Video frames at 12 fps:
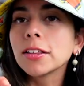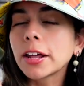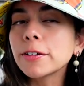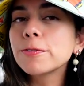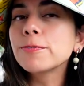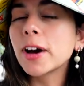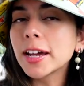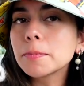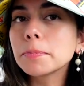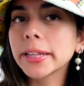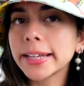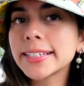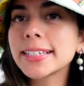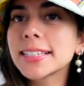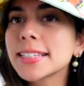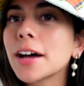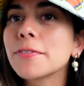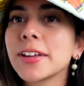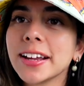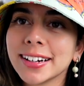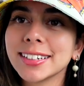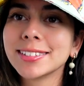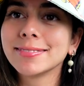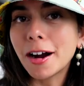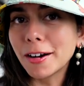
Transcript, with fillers: A lot of fun planty stuff here.